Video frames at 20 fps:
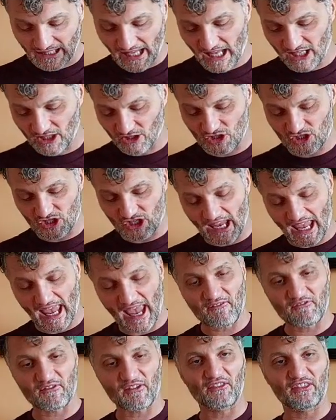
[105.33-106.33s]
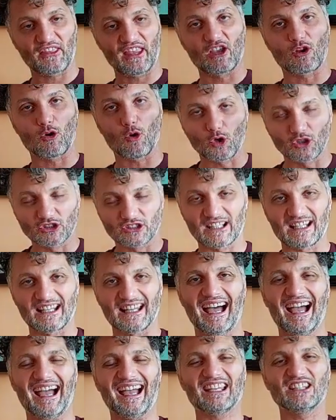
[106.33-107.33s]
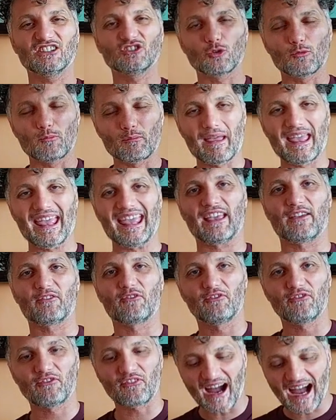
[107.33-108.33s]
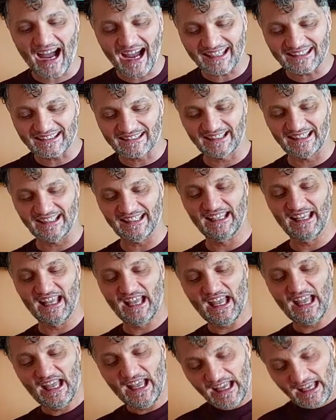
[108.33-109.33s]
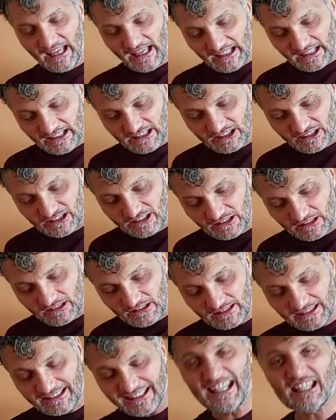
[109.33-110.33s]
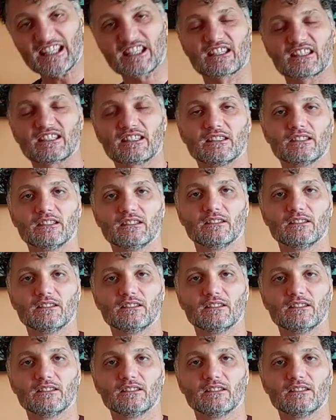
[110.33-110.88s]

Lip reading: energy, everything on the line to make finally this